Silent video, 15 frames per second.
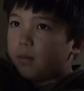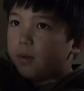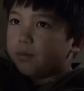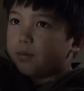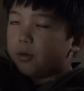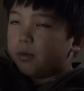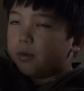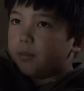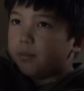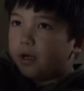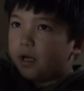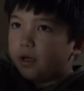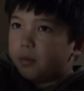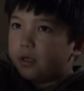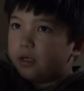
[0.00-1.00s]
My mom told me a
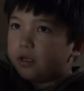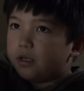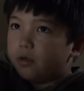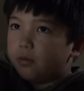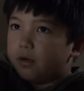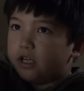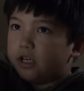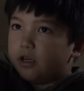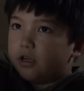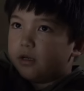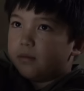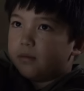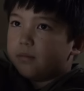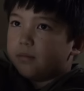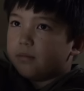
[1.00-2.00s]
bad man killed my
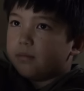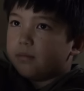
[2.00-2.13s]
dad.